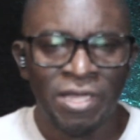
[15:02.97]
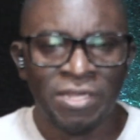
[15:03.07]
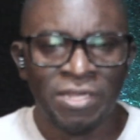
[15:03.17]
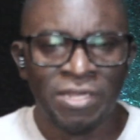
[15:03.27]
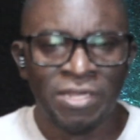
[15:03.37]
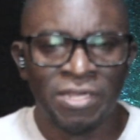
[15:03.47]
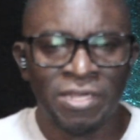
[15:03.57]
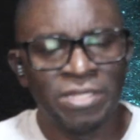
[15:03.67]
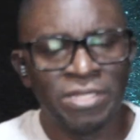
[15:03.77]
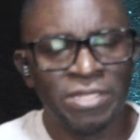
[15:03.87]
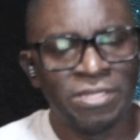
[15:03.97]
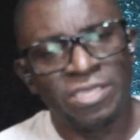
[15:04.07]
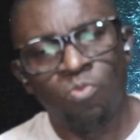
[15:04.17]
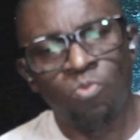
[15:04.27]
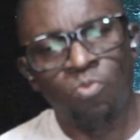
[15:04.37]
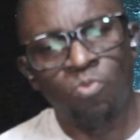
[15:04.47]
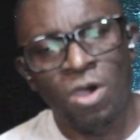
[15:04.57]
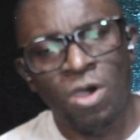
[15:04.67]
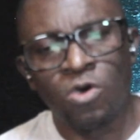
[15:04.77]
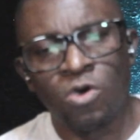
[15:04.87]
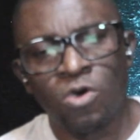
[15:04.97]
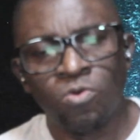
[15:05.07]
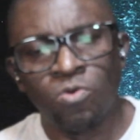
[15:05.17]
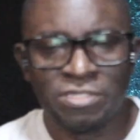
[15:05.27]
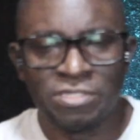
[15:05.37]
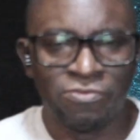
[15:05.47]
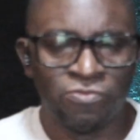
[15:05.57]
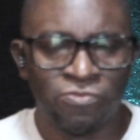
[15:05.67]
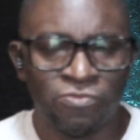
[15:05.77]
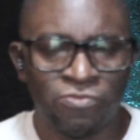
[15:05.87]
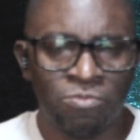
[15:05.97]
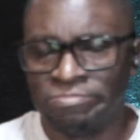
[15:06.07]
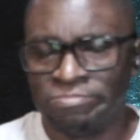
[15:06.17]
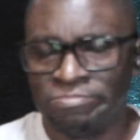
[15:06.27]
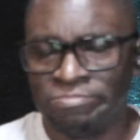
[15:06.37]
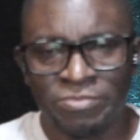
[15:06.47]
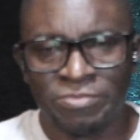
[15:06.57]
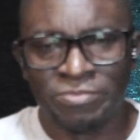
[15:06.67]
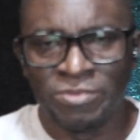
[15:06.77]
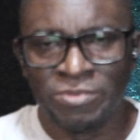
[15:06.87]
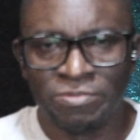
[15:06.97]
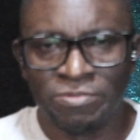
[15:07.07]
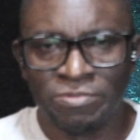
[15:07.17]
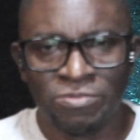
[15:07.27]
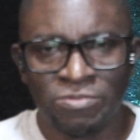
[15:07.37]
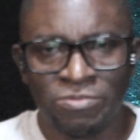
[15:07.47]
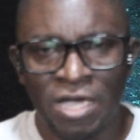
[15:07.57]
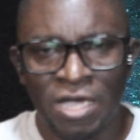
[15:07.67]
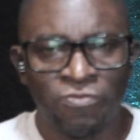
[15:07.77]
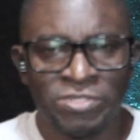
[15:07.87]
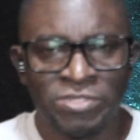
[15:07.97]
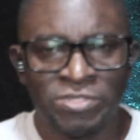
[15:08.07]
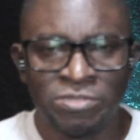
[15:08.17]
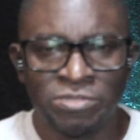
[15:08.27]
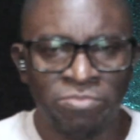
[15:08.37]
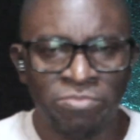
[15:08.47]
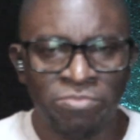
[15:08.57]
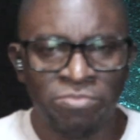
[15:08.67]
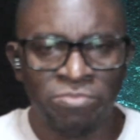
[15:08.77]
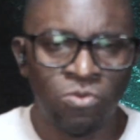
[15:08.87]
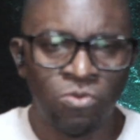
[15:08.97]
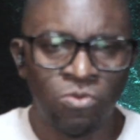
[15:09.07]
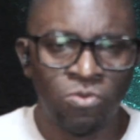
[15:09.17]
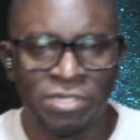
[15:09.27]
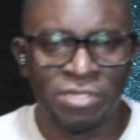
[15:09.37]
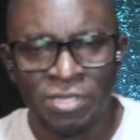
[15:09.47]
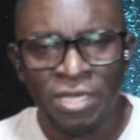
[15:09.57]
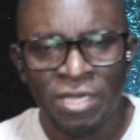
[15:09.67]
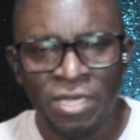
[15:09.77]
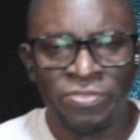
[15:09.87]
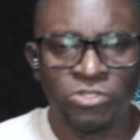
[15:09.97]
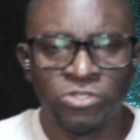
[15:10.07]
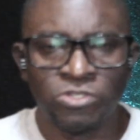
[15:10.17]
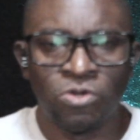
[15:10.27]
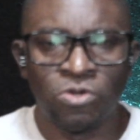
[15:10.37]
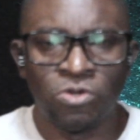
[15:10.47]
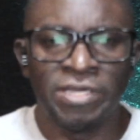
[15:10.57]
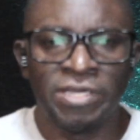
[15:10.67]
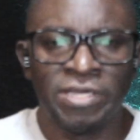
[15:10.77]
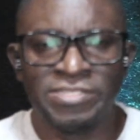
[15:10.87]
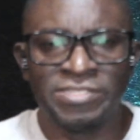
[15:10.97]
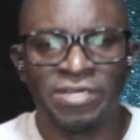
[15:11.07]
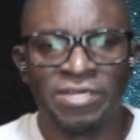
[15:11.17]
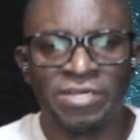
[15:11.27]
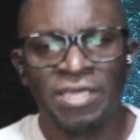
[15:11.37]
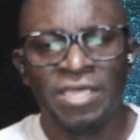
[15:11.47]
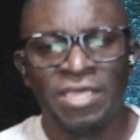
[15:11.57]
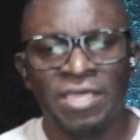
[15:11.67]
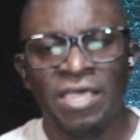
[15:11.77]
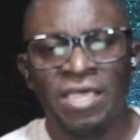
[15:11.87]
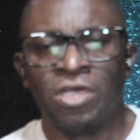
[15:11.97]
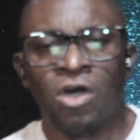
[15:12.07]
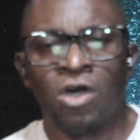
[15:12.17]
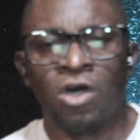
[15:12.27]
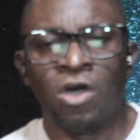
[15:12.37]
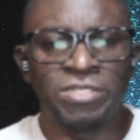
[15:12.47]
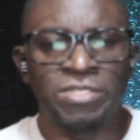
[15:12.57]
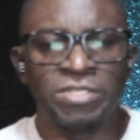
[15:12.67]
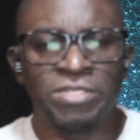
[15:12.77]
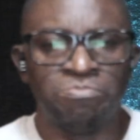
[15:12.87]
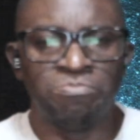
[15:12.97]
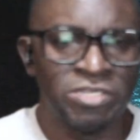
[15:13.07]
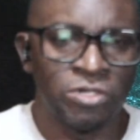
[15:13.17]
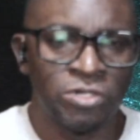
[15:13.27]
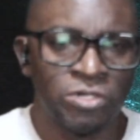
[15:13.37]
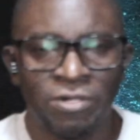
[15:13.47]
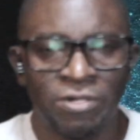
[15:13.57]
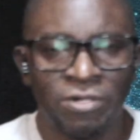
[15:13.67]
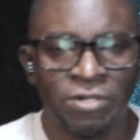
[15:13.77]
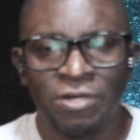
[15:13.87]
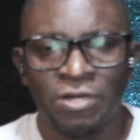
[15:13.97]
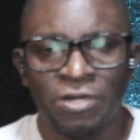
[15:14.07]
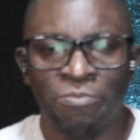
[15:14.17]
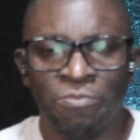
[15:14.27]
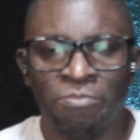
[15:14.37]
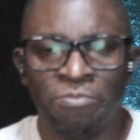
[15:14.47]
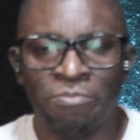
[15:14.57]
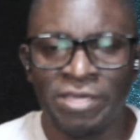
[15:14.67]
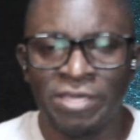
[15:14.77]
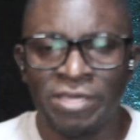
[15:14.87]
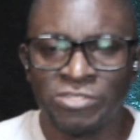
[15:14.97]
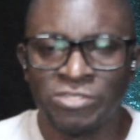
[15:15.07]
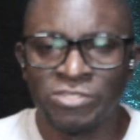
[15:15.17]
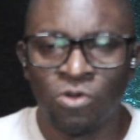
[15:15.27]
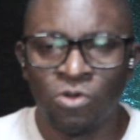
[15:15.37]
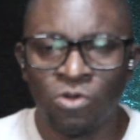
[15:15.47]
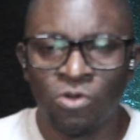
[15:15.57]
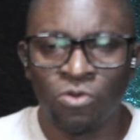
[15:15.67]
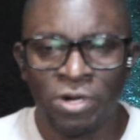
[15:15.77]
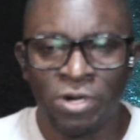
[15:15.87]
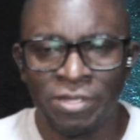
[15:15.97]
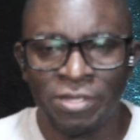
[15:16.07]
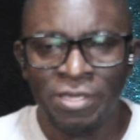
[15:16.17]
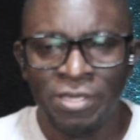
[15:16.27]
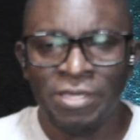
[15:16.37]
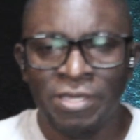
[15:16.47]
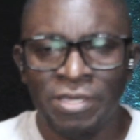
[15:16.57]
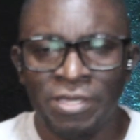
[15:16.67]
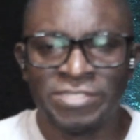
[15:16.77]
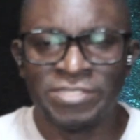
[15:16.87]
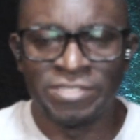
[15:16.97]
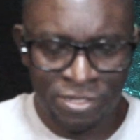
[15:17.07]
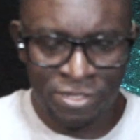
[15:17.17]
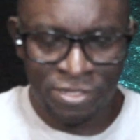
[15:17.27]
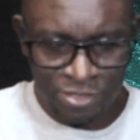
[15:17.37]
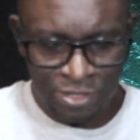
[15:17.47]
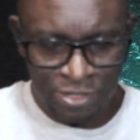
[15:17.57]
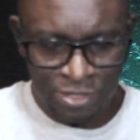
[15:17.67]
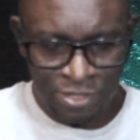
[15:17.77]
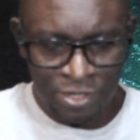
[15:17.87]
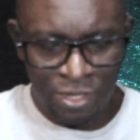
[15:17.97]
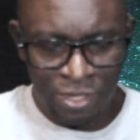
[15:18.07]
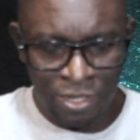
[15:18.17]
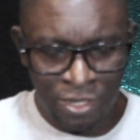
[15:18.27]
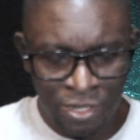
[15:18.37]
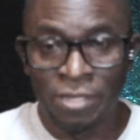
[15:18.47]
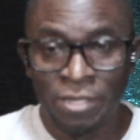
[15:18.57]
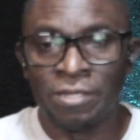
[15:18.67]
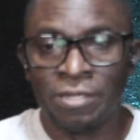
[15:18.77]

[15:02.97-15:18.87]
Let me give you one quote from out of his many quotes, and this quote is, he said, "The ultimate measure of a man is not where he stands in